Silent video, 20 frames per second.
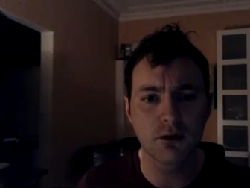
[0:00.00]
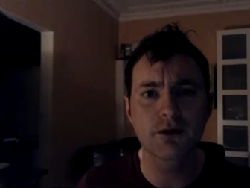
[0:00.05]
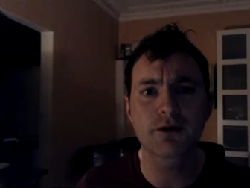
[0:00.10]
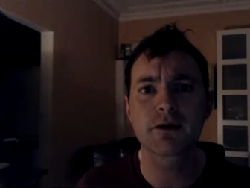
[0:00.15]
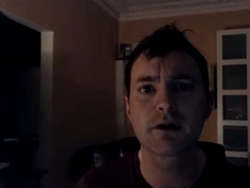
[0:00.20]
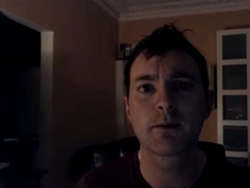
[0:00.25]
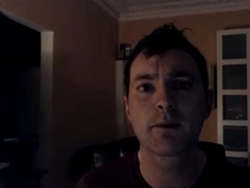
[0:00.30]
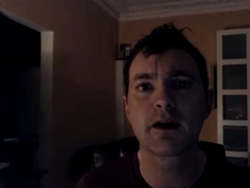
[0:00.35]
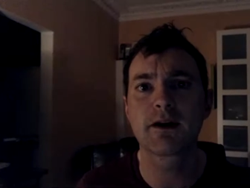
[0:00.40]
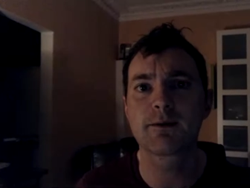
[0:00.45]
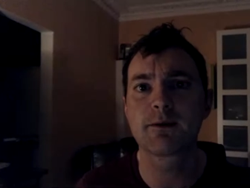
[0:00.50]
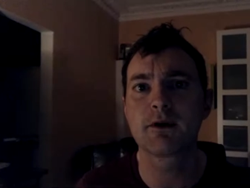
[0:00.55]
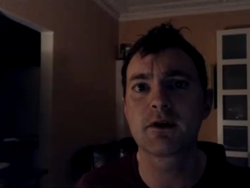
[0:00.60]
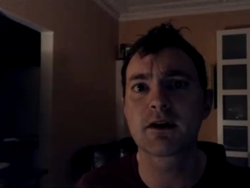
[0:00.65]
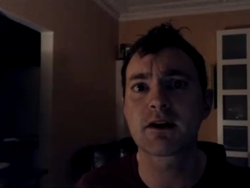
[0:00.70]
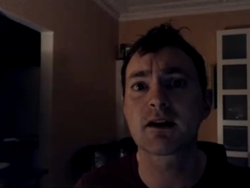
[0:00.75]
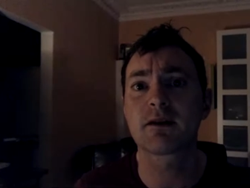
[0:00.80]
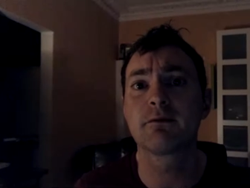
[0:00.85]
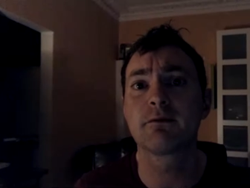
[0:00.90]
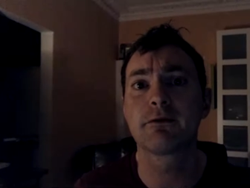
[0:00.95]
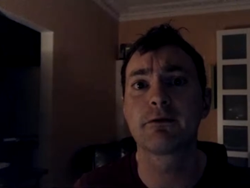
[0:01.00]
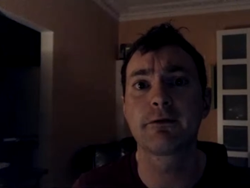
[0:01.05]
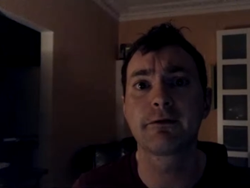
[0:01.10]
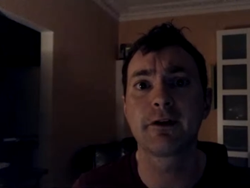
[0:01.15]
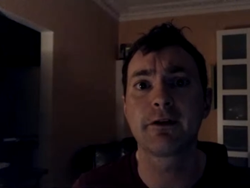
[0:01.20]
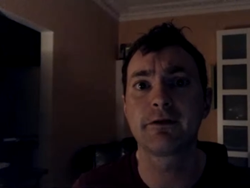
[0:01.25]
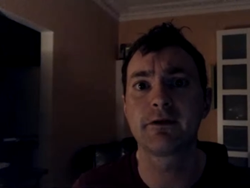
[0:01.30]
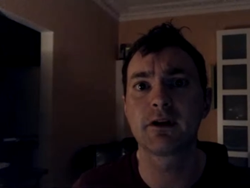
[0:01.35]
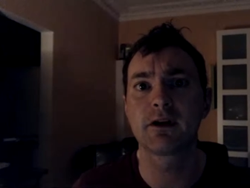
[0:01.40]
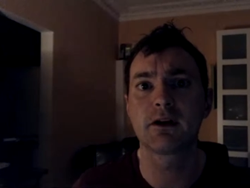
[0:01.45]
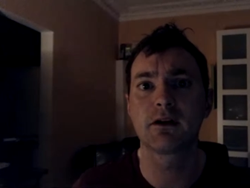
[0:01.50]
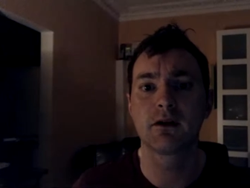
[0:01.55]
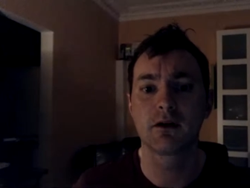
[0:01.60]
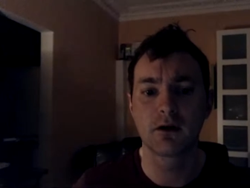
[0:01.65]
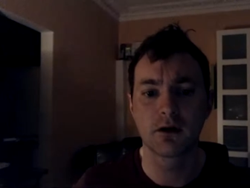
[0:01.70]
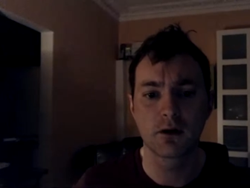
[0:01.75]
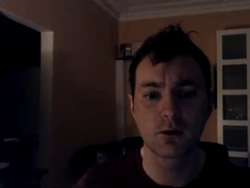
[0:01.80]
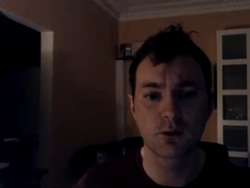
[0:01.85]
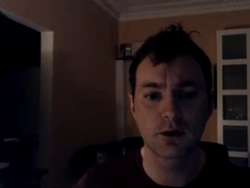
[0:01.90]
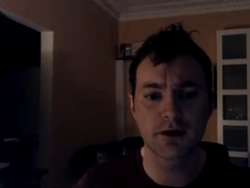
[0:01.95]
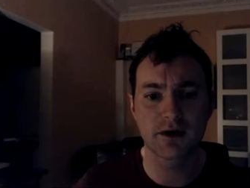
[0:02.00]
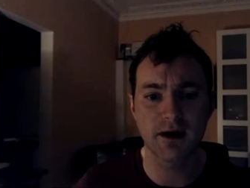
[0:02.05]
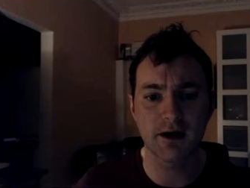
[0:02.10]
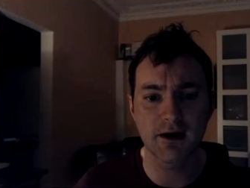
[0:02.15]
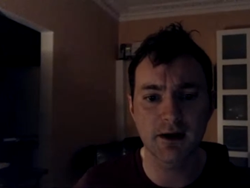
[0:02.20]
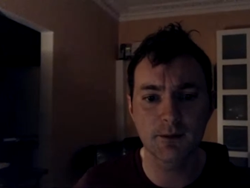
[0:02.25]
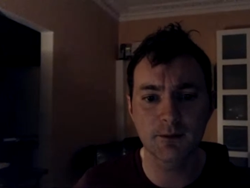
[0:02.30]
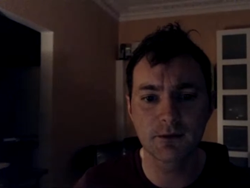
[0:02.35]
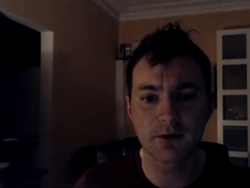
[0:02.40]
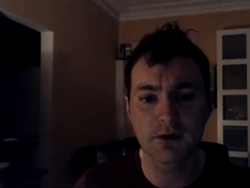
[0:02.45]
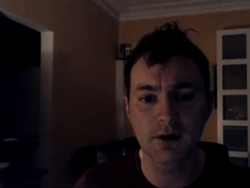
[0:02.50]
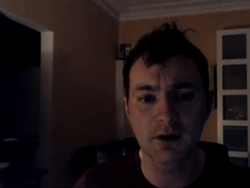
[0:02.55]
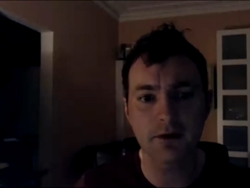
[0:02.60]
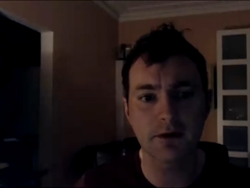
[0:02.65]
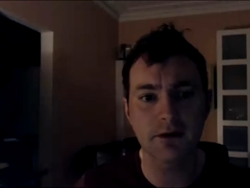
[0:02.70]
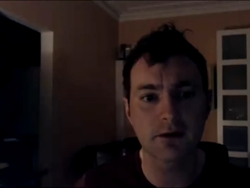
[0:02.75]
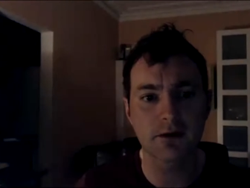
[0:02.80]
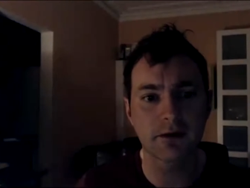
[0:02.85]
Also, it makes me look like I'm 50, which I am not.